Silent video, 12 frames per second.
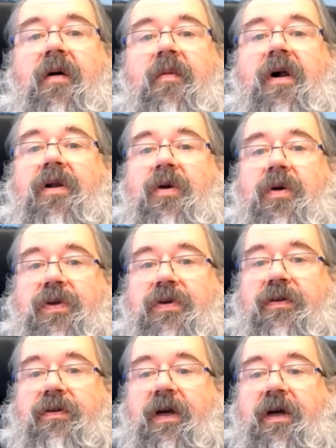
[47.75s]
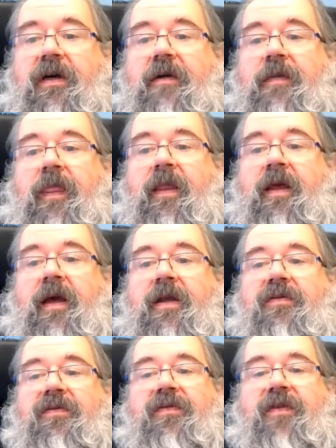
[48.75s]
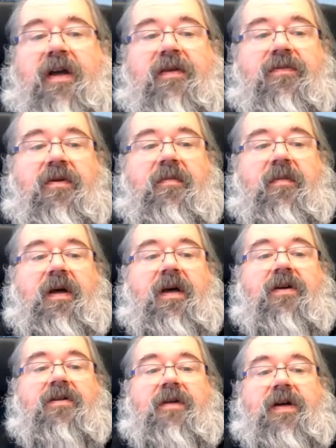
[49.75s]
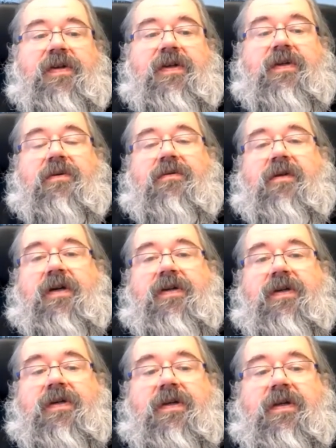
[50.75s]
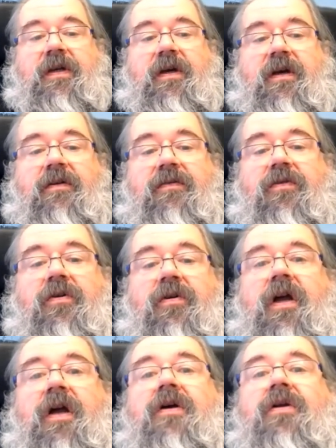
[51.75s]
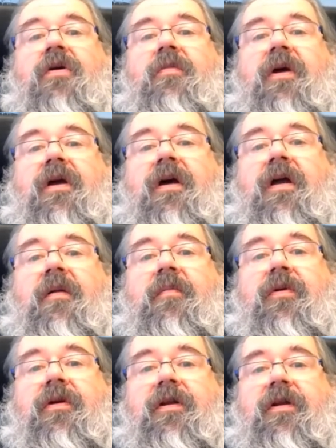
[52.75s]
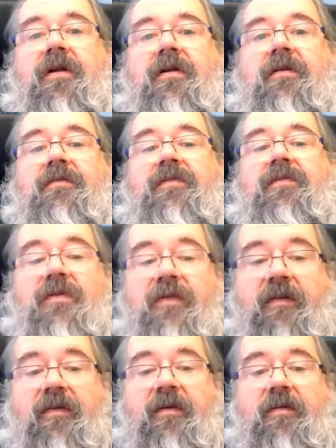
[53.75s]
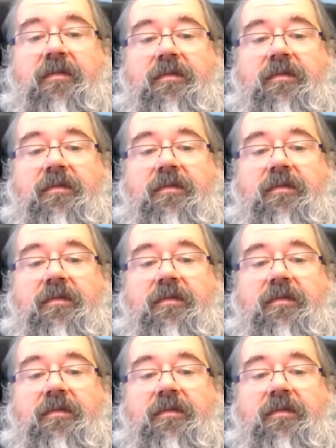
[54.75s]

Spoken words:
while North Korea had to fight from crisis to crisis for economic and political survival.